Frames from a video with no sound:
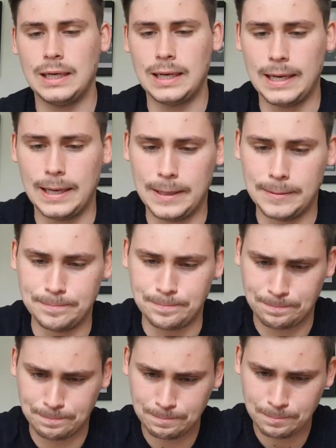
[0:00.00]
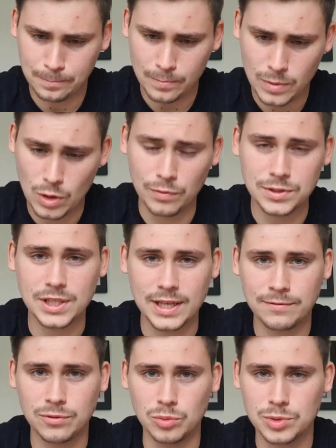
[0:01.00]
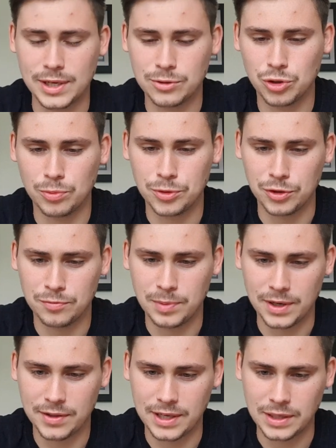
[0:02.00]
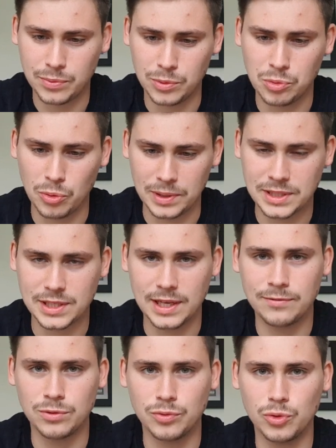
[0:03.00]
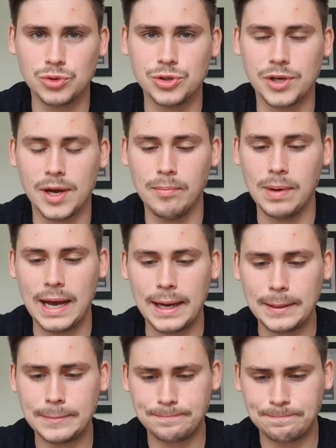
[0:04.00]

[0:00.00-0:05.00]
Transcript: Um, obviously that form's now dropped off, but I think we'll probably see that four four two come back.